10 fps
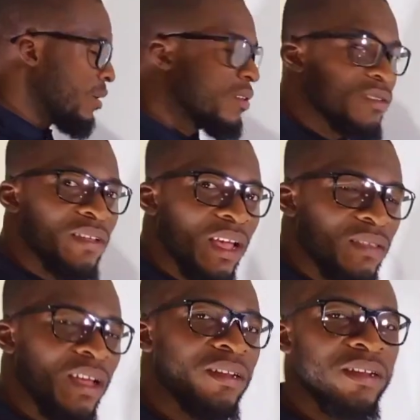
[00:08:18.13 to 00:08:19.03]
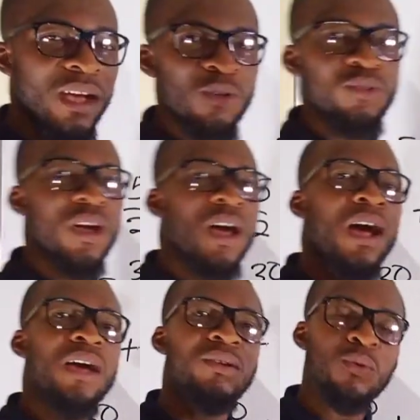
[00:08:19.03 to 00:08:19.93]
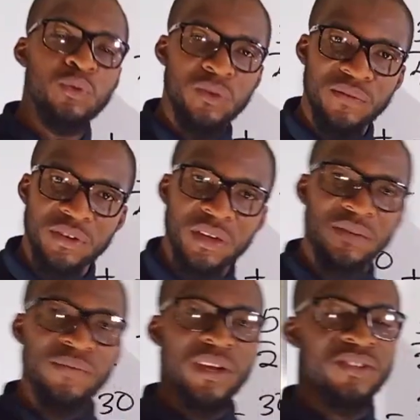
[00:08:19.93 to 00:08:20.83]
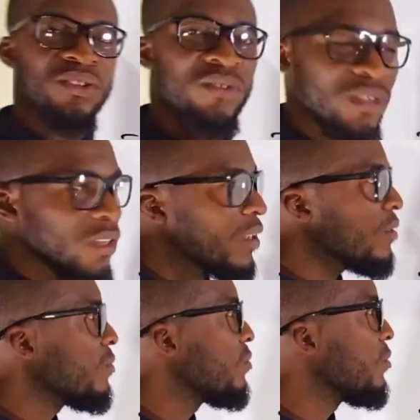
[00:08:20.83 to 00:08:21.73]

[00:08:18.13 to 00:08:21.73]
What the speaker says: This is exactly how to add or subtract fractions together.